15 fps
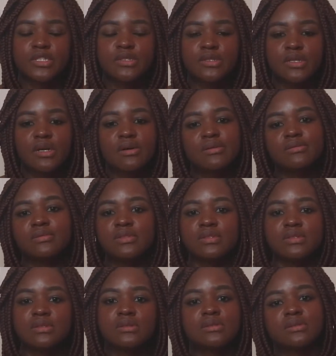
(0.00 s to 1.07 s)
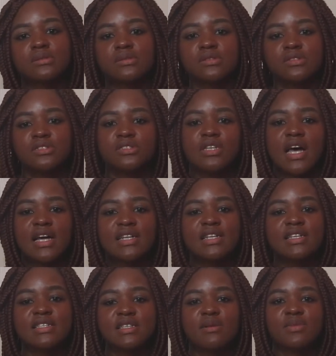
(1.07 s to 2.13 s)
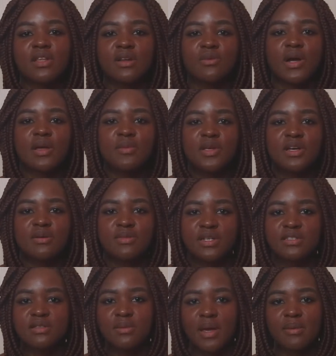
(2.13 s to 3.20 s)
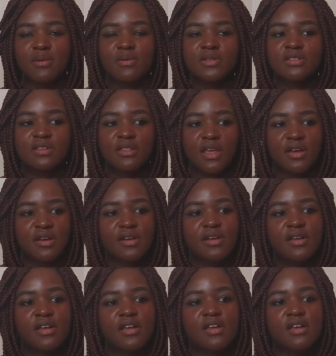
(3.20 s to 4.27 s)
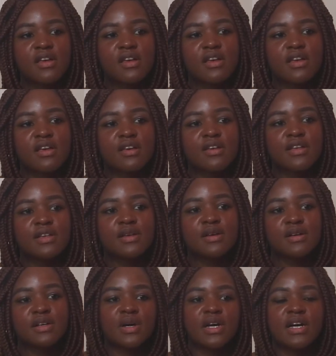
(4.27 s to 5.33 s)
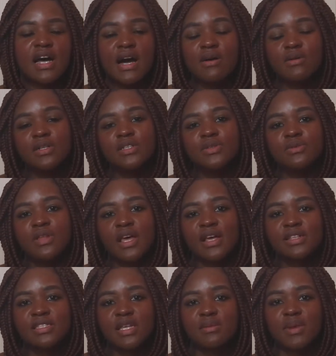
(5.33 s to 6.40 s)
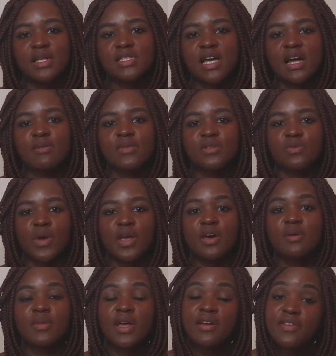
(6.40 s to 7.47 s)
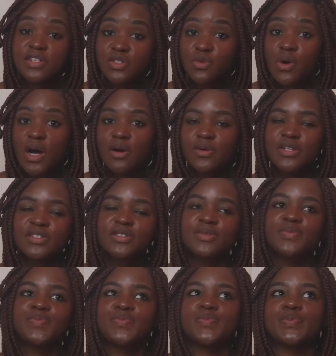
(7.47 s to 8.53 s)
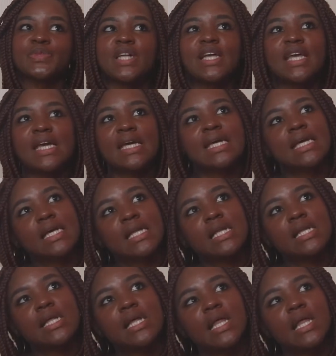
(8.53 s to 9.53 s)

you know, I needed something to wake me up because the baby wasn't there. So I would do that, set my timers, wake up every 2 hours, and